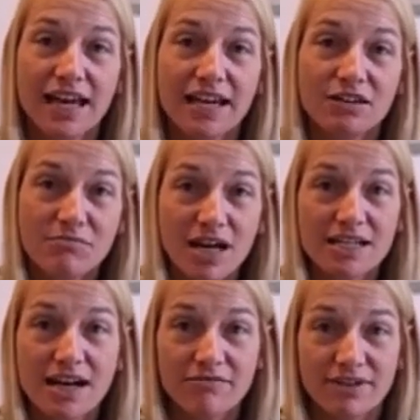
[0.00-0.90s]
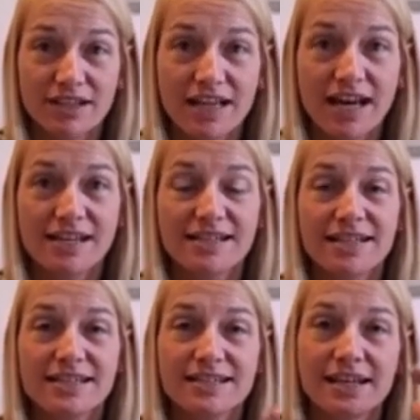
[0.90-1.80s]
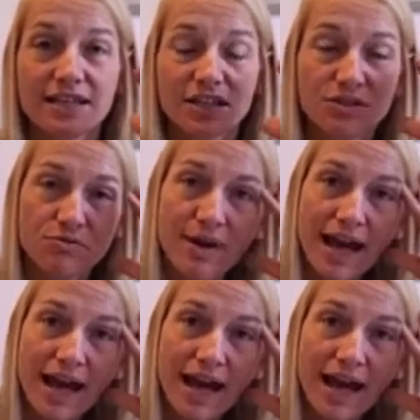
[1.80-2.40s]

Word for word: that you might not realize is that you